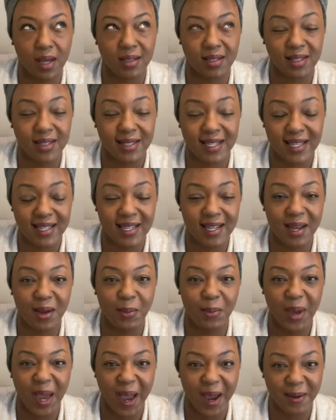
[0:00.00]

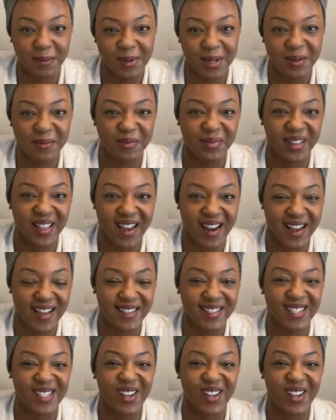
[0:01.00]
extended payment plan.